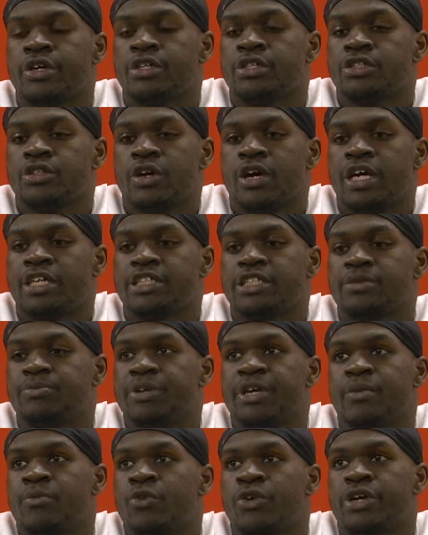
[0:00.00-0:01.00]
So I just
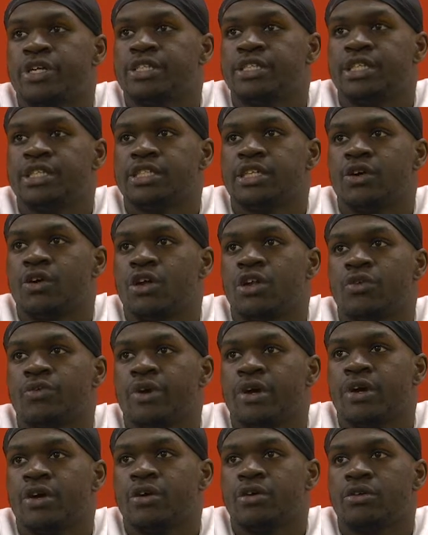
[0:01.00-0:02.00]
being more consistent all
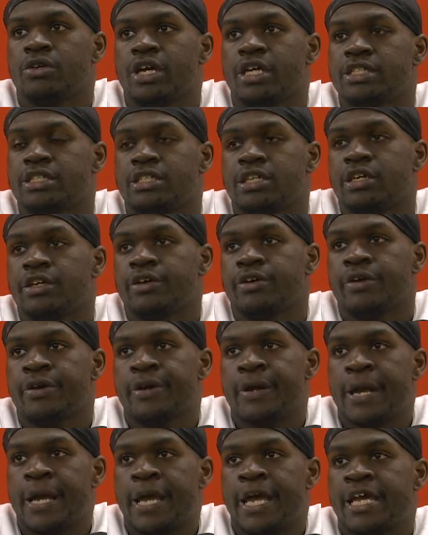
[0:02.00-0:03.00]
around as a leader
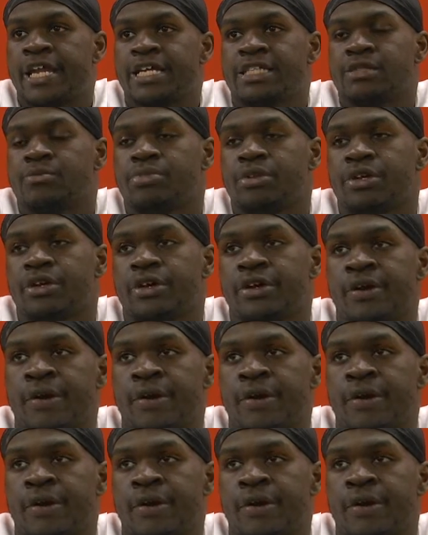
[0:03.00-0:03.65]
and as a player.